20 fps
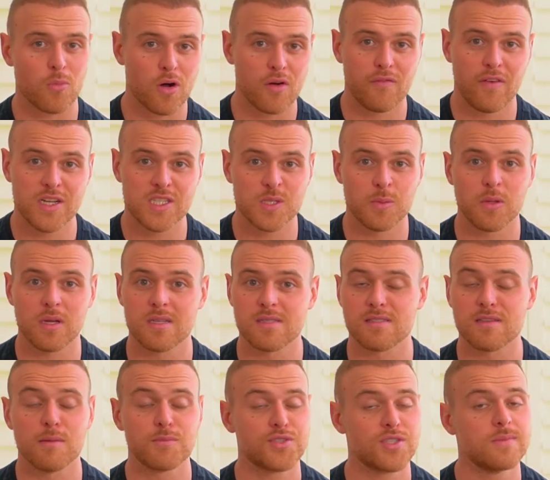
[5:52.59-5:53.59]
more vegetable
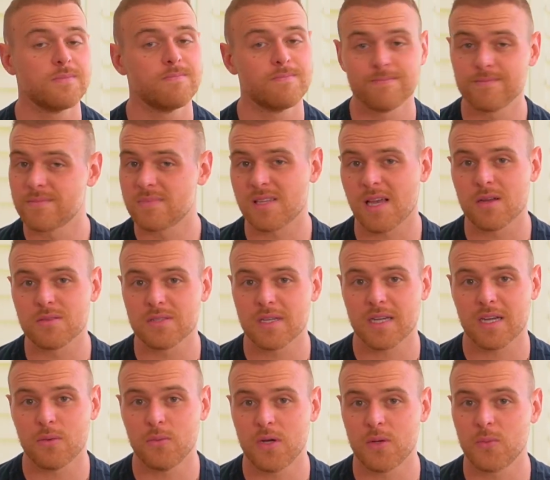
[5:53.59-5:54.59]
consumption sounds
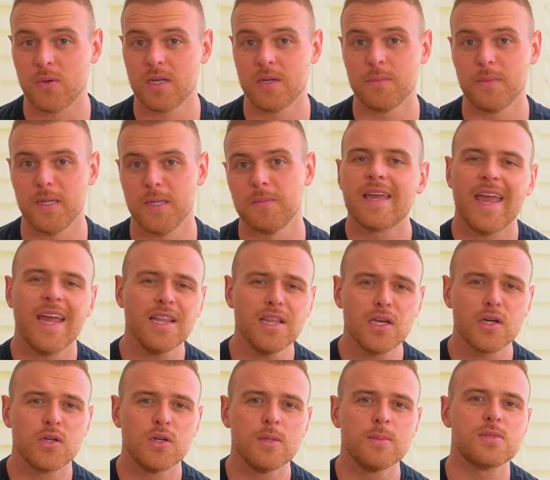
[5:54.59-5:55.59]
like a win-win to me. Canned
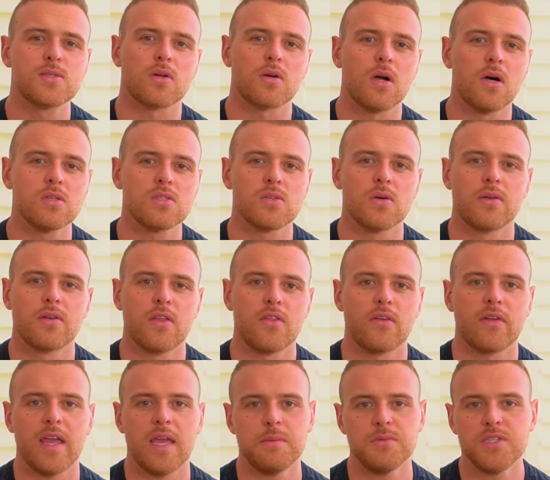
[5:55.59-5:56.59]
legumes are also
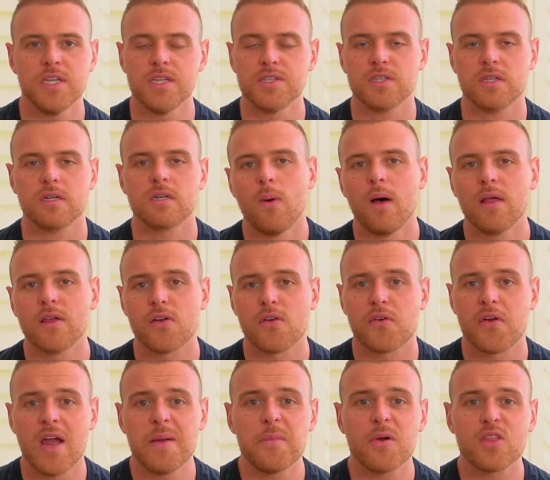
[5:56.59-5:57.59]
another game changer. While
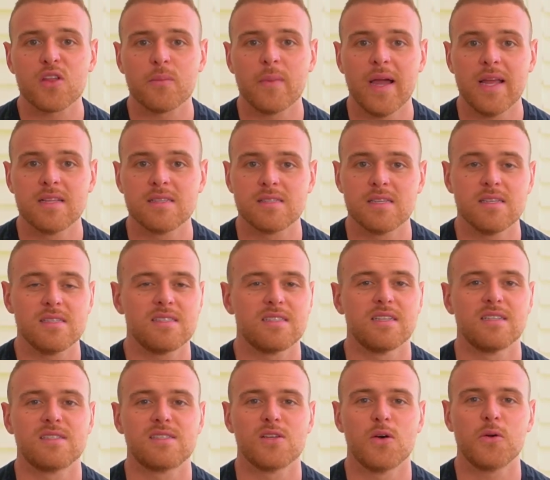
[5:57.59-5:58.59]
your grandmother might insist
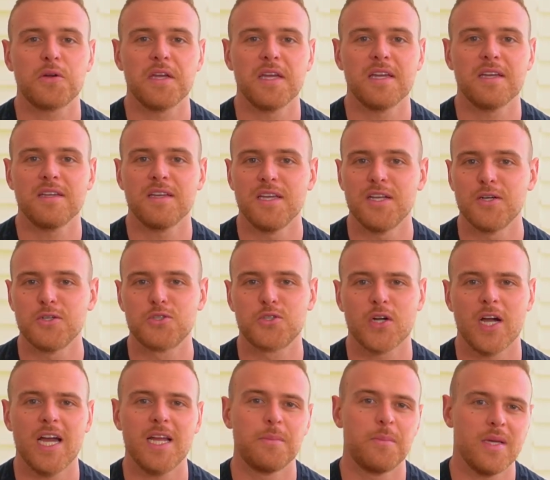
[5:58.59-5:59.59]
on soaking, you know,
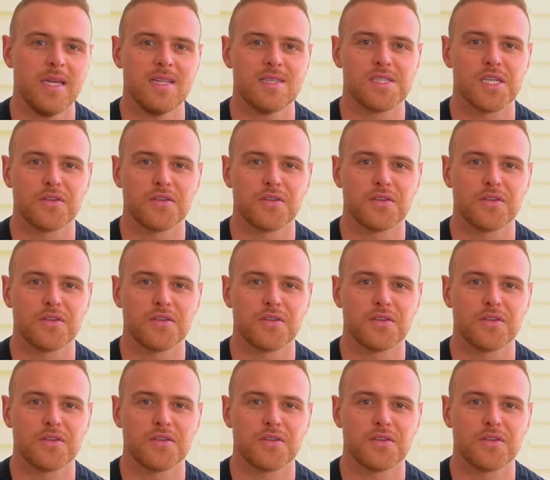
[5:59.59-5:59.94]
dried beans